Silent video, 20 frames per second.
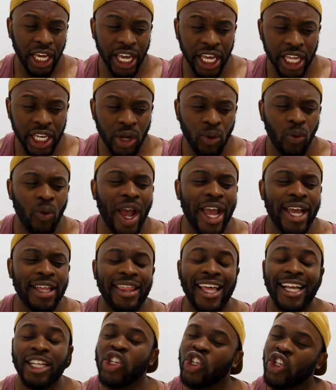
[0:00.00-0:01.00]
in a way
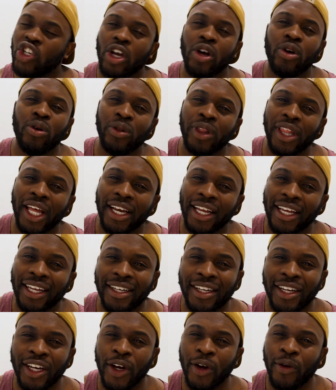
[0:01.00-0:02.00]
that showed that he
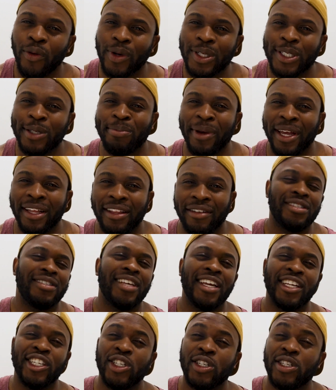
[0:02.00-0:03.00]
didn't respect
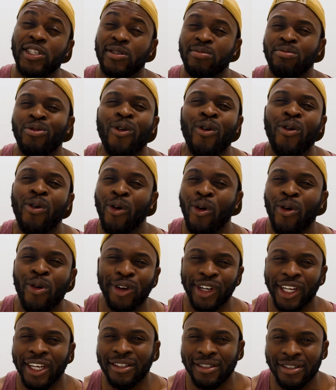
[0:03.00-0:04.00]
such a small
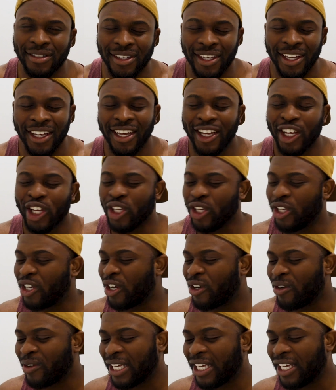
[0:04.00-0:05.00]
audience. You
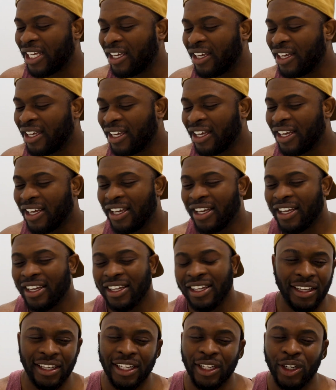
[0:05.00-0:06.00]
know, he
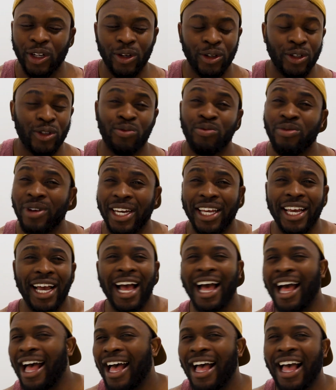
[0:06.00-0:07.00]
looked really
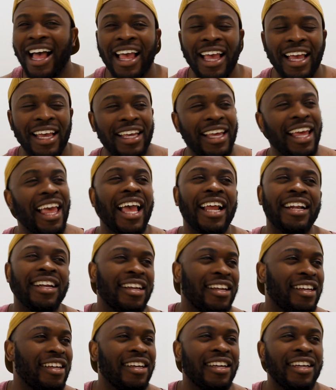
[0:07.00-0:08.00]
high,
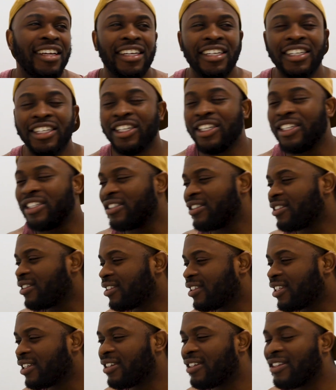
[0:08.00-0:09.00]
and he
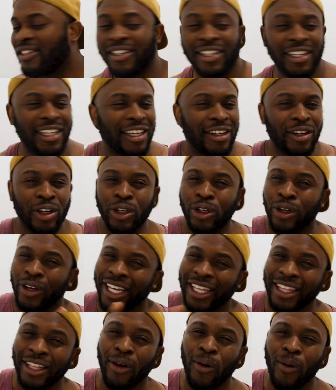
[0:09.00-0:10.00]
didn't
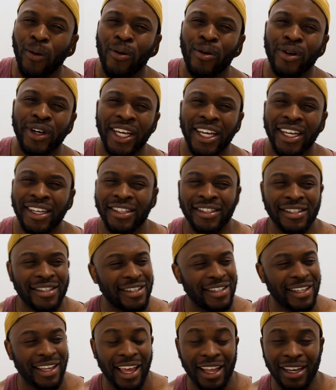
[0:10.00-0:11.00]
look at the
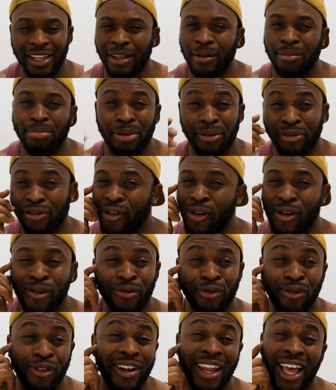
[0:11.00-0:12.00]
audience, and he
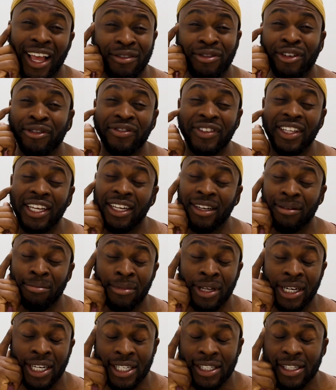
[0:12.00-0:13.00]
performed for like 15
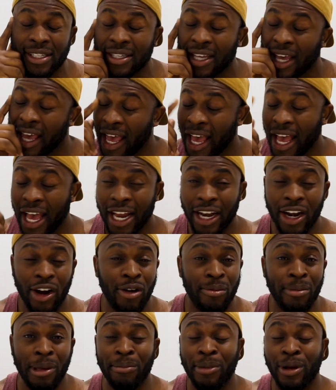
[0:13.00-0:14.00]
minutes, and
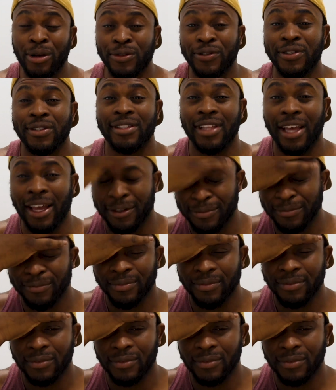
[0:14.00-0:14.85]
I remember I was just like,